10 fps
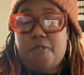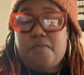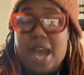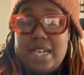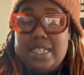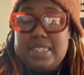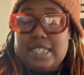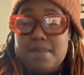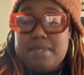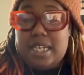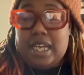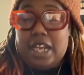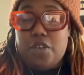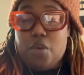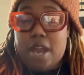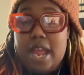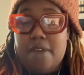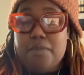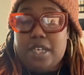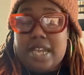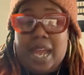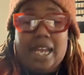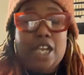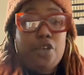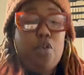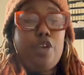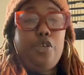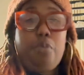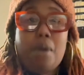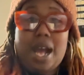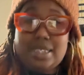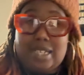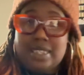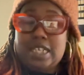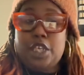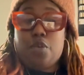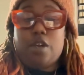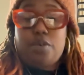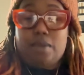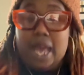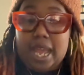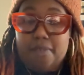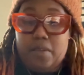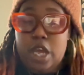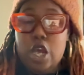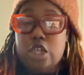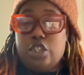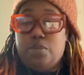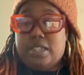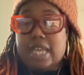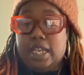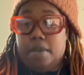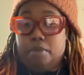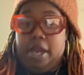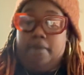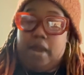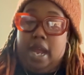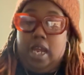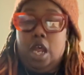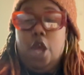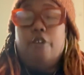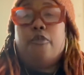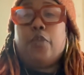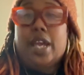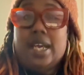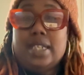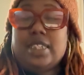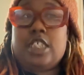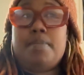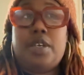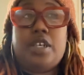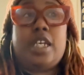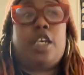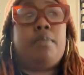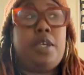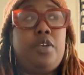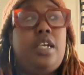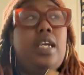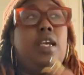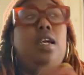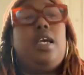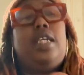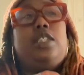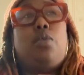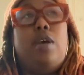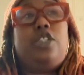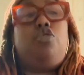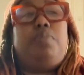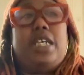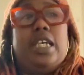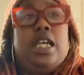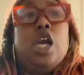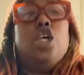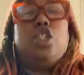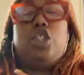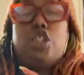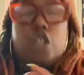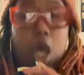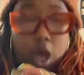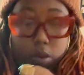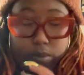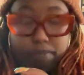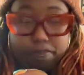finding something in your everyday, in your new process, in your new life to celebrate, right? Friends, community. Community is going to be so,